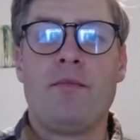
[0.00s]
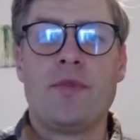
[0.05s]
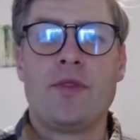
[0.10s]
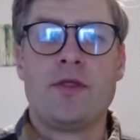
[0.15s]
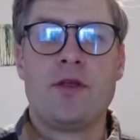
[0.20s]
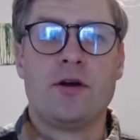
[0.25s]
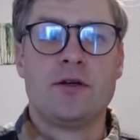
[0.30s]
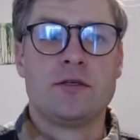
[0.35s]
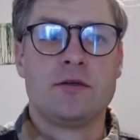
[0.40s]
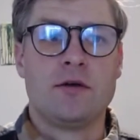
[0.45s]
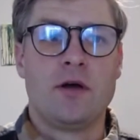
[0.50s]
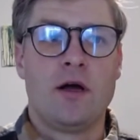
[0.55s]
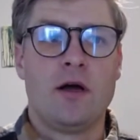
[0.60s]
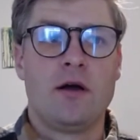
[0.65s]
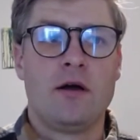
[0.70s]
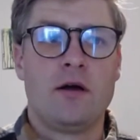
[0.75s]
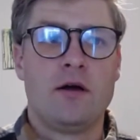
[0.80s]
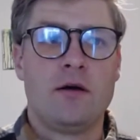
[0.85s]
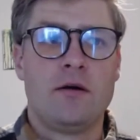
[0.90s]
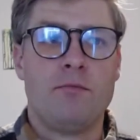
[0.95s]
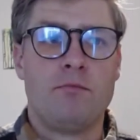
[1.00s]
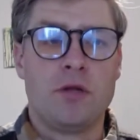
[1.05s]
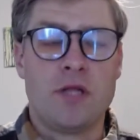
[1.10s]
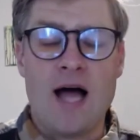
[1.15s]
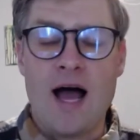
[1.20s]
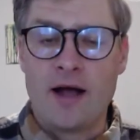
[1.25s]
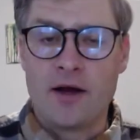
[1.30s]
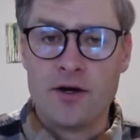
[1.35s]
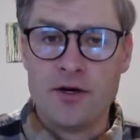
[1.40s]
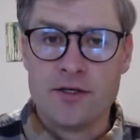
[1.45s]
there's
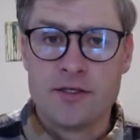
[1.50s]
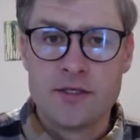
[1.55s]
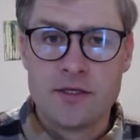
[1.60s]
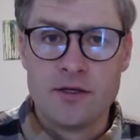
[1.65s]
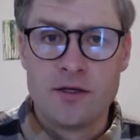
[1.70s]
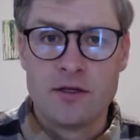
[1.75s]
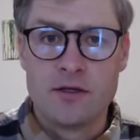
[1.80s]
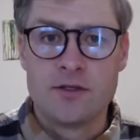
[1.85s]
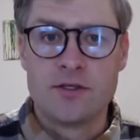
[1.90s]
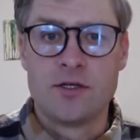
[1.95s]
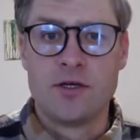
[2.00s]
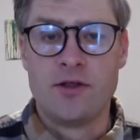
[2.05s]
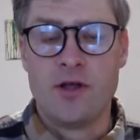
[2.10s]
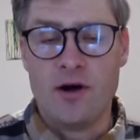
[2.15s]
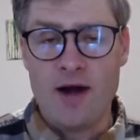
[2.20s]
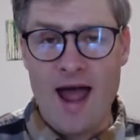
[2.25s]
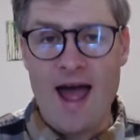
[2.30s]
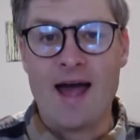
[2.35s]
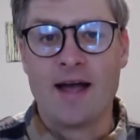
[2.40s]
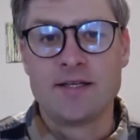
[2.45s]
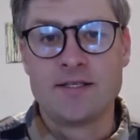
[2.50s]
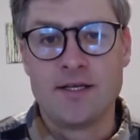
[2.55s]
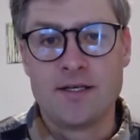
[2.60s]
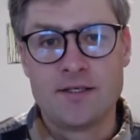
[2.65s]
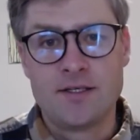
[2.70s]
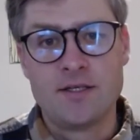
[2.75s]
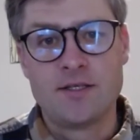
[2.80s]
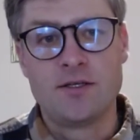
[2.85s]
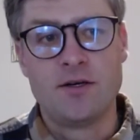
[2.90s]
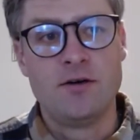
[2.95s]
blockers to their access
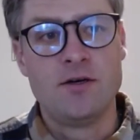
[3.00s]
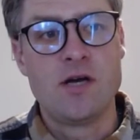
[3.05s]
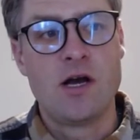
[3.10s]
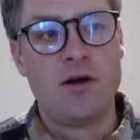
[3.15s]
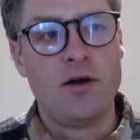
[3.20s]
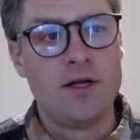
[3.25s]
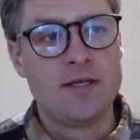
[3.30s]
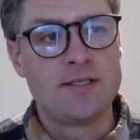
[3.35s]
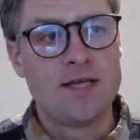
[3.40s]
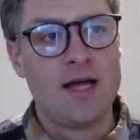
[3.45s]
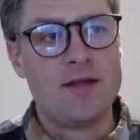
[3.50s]
to certain areas,